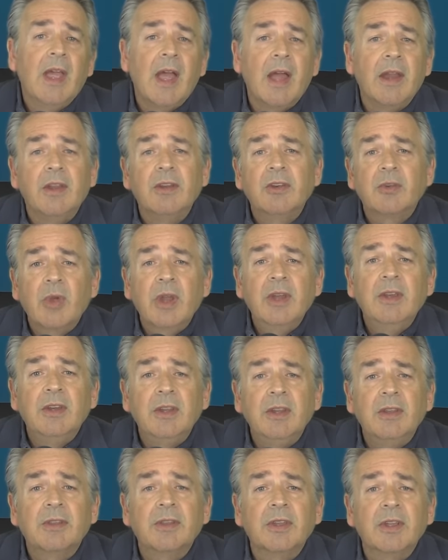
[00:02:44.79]
And in
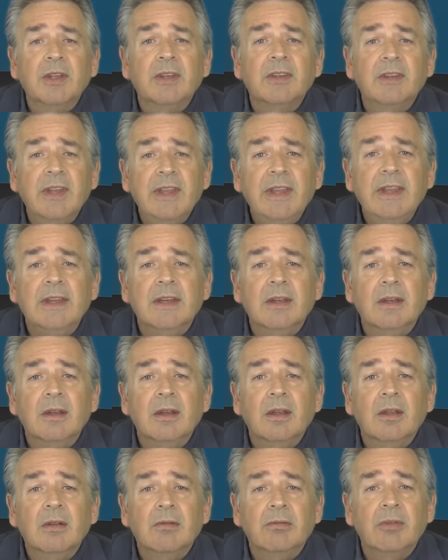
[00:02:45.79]

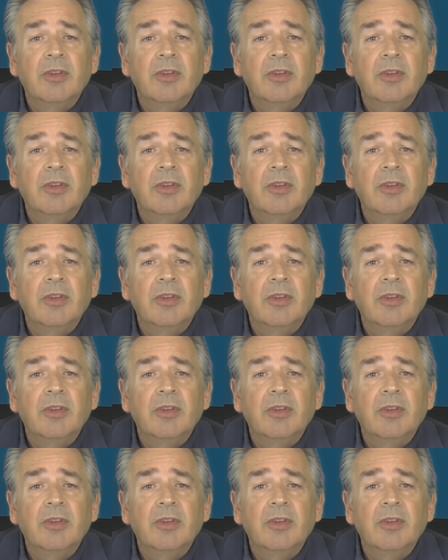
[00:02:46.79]
2013,